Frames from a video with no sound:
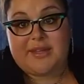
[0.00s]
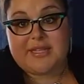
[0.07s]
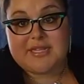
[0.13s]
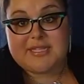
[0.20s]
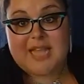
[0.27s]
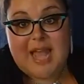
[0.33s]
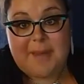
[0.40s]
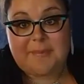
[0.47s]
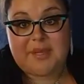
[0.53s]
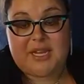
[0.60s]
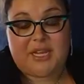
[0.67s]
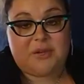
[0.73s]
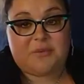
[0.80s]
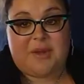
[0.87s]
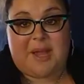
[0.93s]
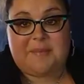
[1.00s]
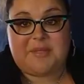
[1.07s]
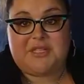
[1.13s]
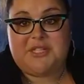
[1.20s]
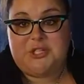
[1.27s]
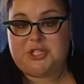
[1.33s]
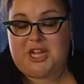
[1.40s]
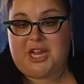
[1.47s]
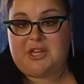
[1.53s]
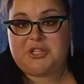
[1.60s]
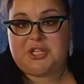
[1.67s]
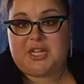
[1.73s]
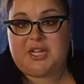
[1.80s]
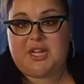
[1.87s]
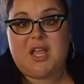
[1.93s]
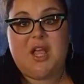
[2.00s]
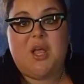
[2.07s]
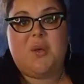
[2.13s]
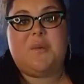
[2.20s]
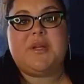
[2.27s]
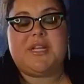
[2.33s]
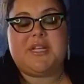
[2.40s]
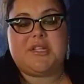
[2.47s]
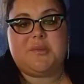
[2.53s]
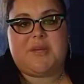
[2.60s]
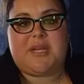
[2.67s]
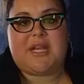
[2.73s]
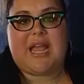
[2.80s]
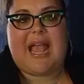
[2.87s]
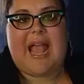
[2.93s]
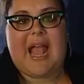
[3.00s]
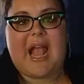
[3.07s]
that is happening and rapidly changing, we need to be